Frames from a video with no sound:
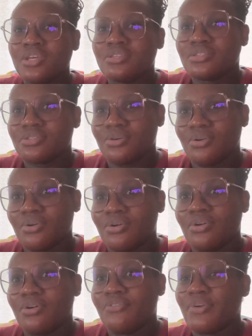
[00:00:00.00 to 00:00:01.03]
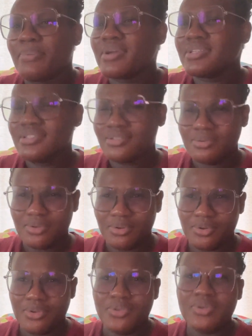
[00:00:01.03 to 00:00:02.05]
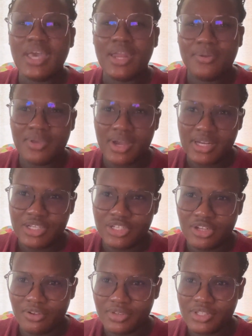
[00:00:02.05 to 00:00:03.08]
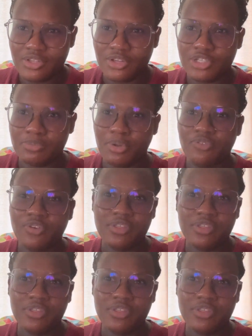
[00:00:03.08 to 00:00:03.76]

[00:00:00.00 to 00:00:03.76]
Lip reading: So for persons who don't know, you can do your additional research, but for